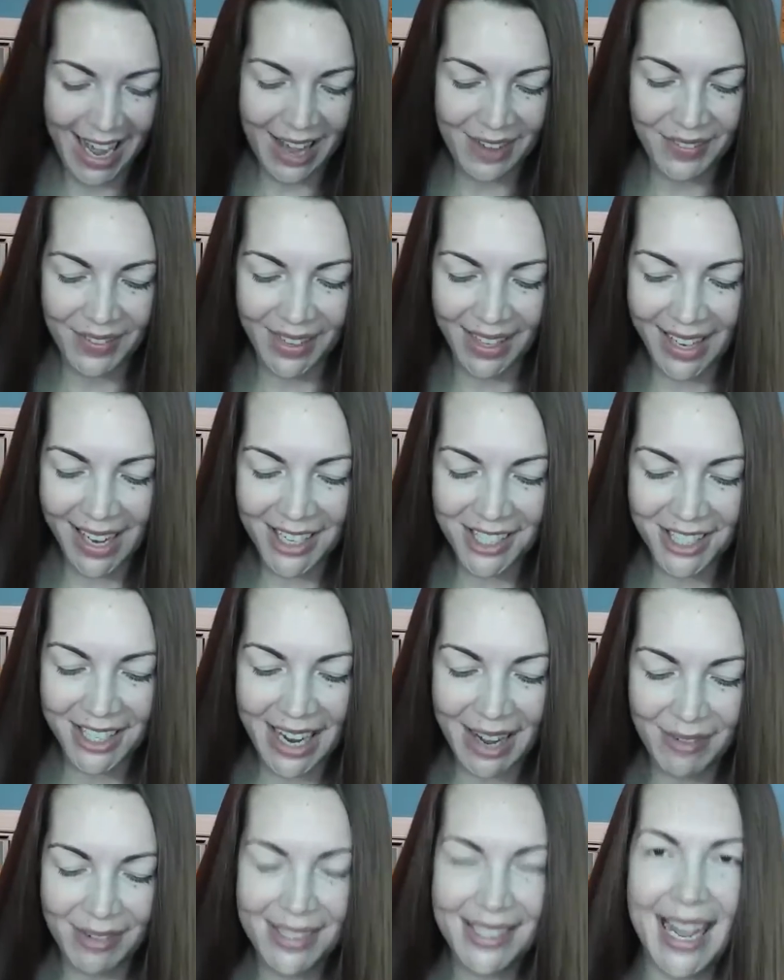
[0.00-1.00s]
I feel like I
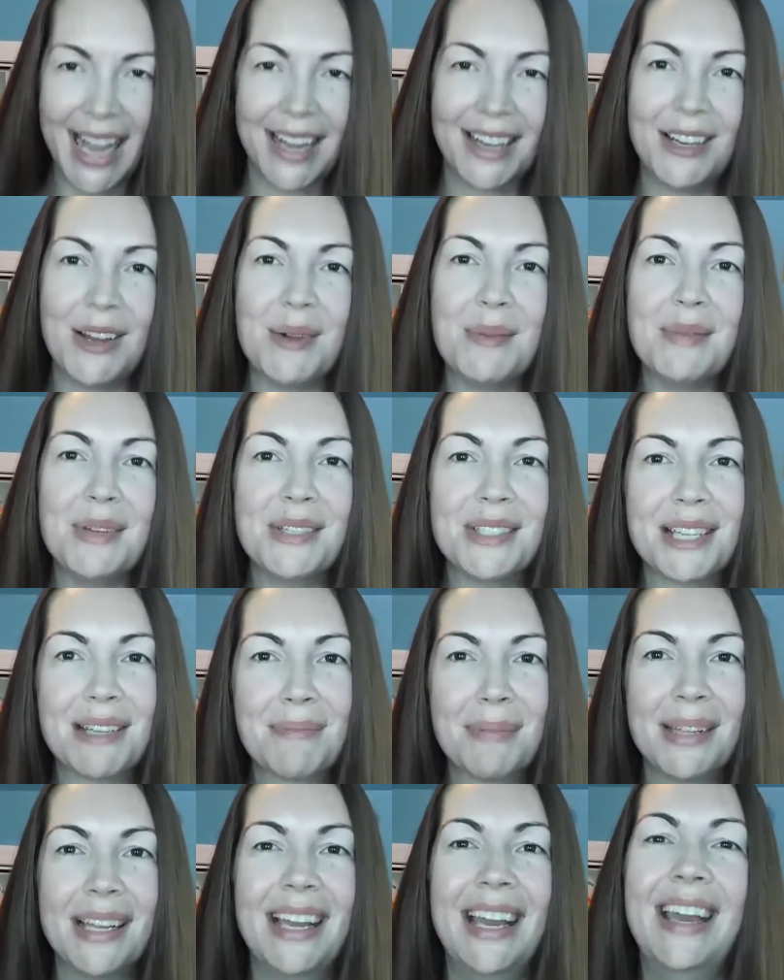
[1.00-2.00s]
should have techno
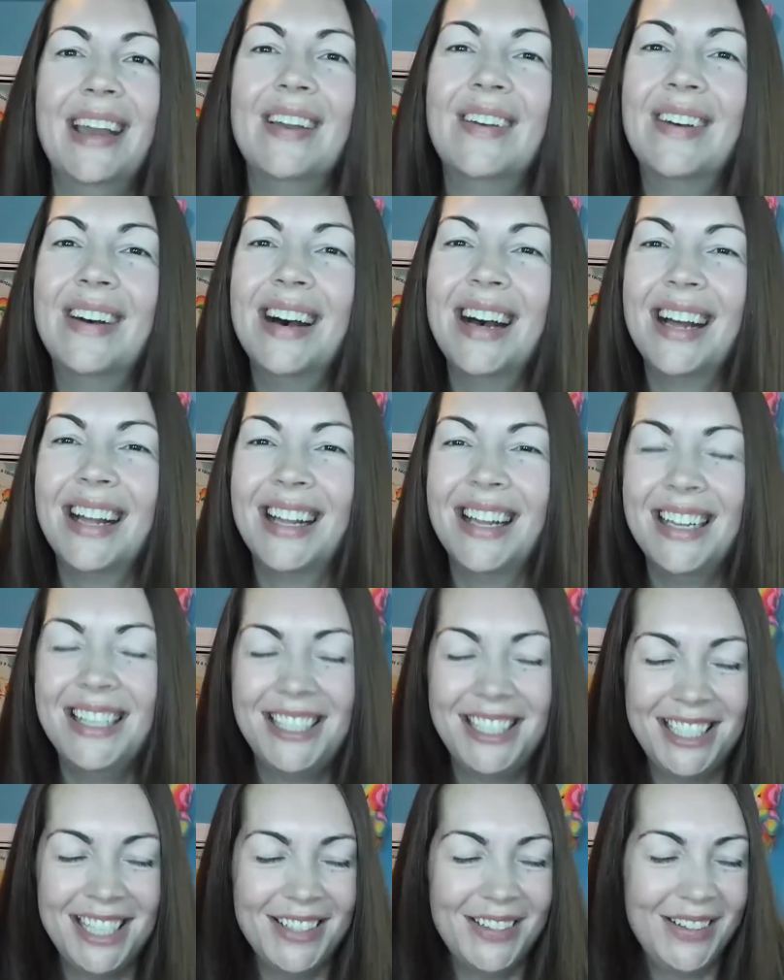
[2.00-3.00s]
music playing while I
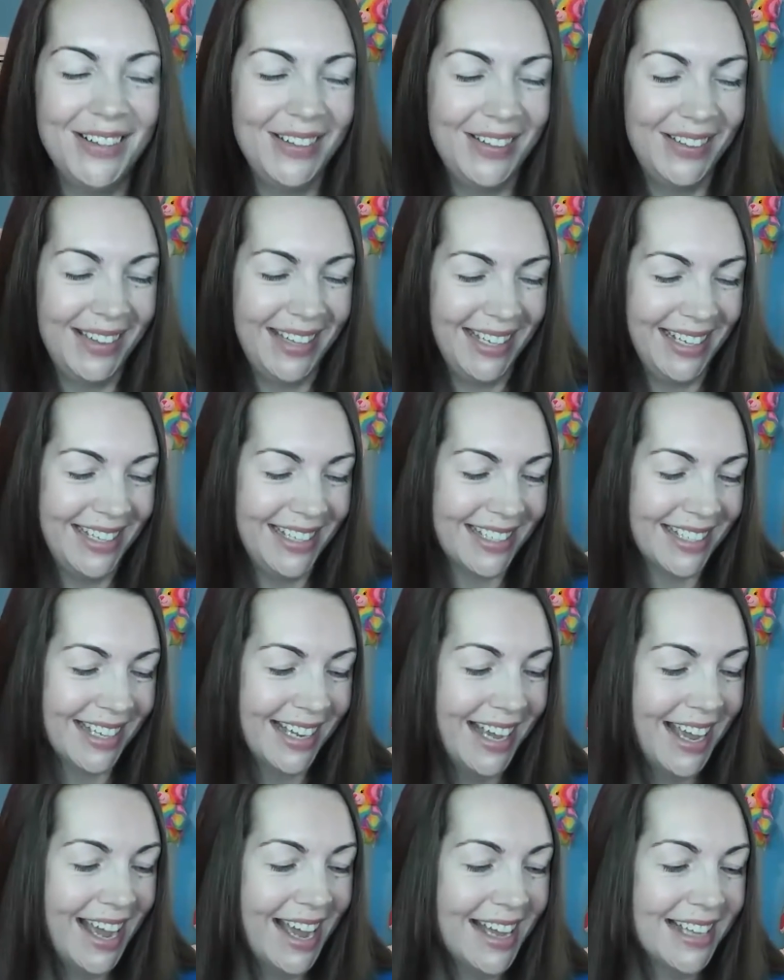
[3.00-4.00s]
show you these.
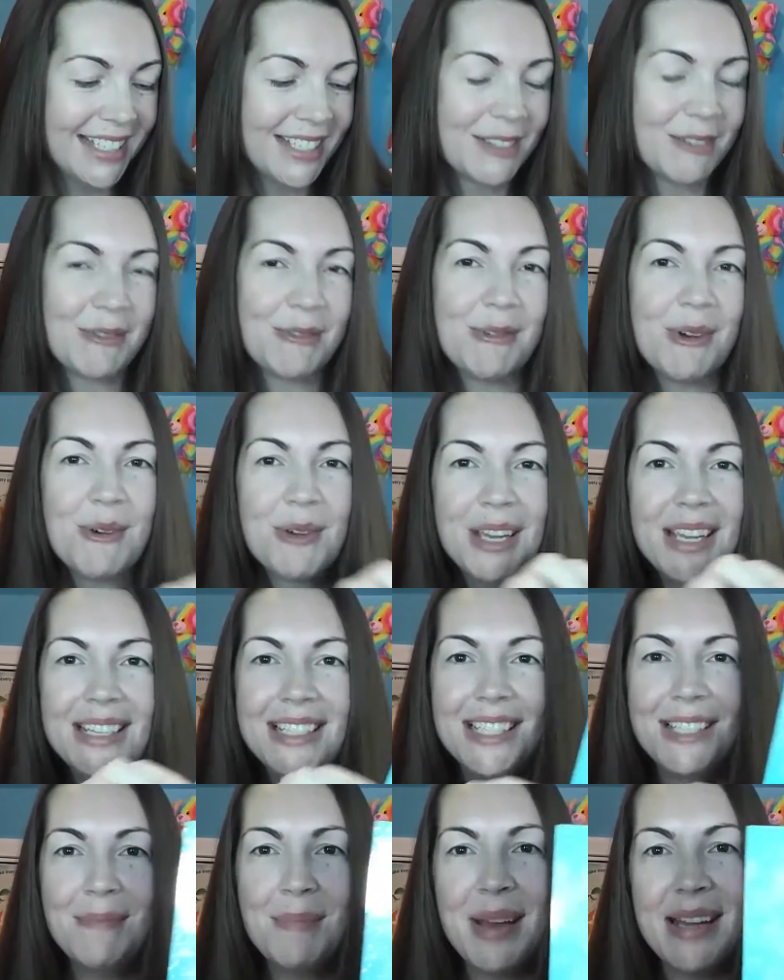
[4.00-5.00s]
The Rogi
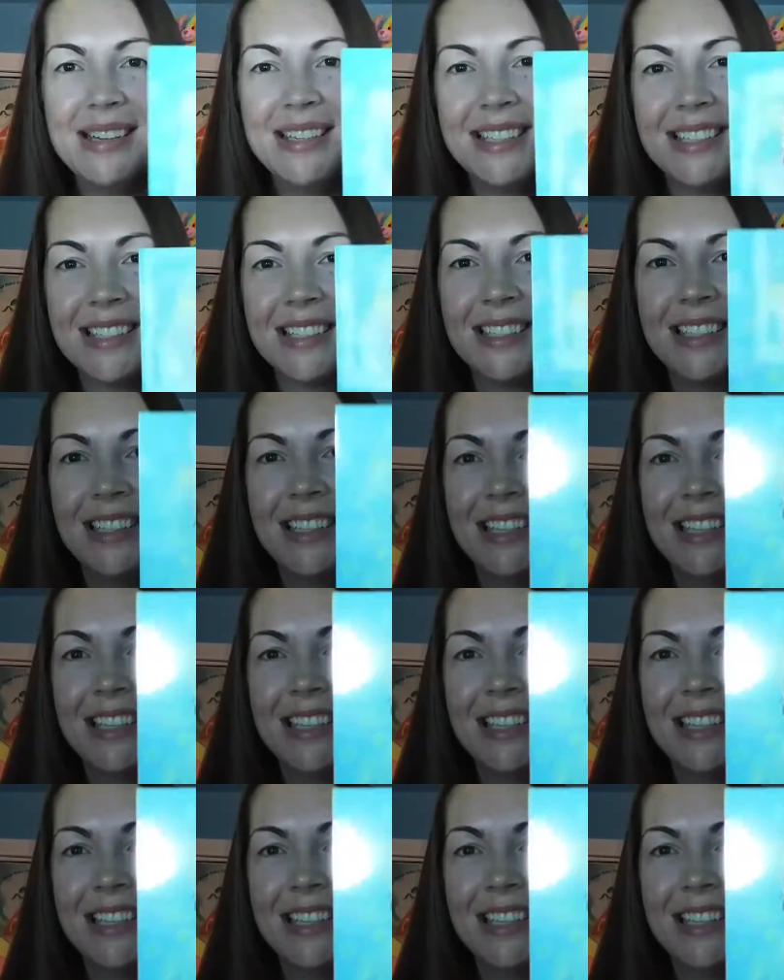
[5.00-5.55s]
Dement.